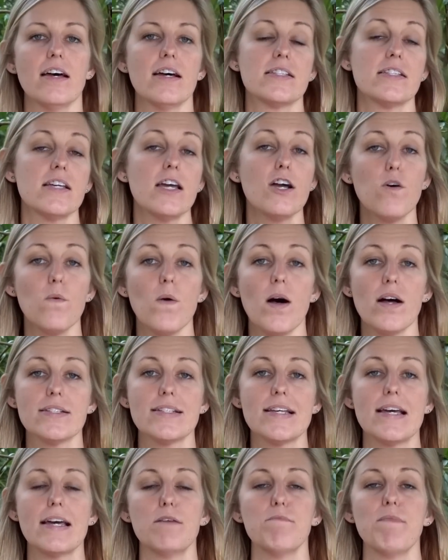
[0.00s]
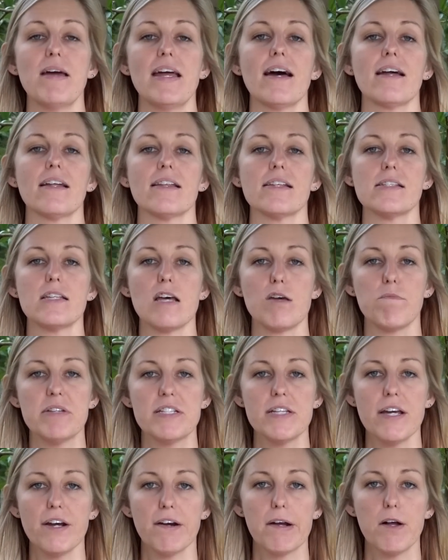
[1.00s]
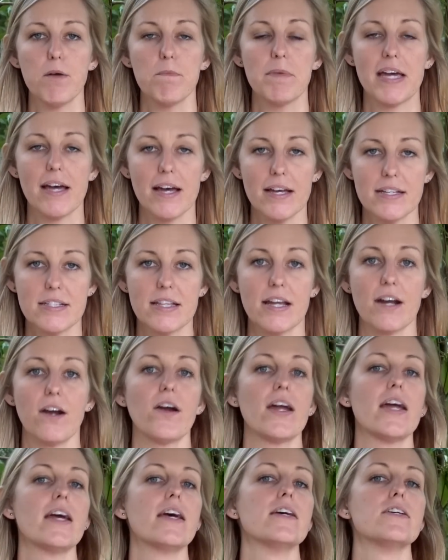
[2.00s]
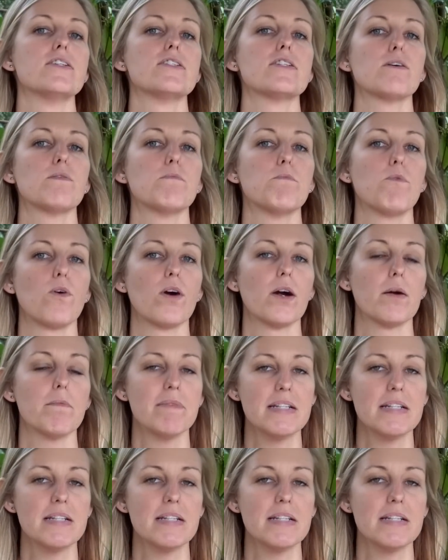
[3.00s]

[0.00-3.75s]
a single wall tent made out of the same material because there is more